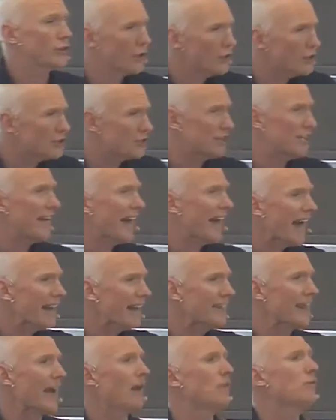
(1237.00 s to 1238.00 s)
thirsty
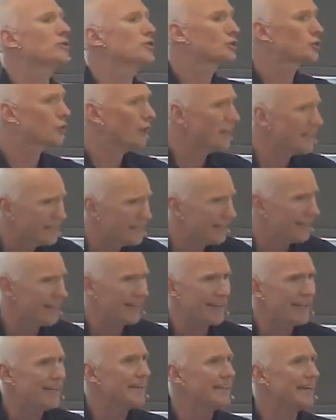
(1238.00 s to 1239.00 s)
land that will drink it
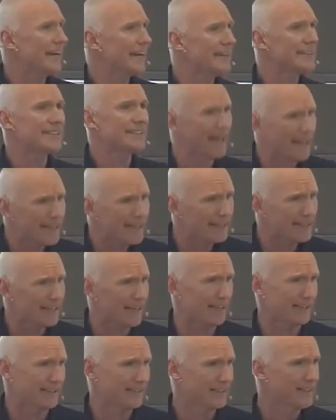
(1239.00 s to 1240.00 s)
in and
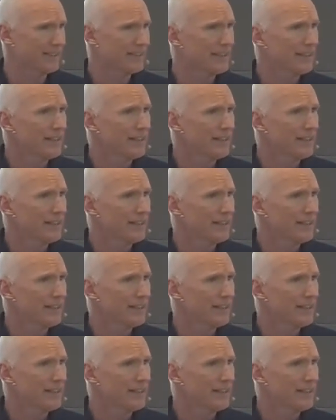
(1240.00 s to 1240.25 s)
take it.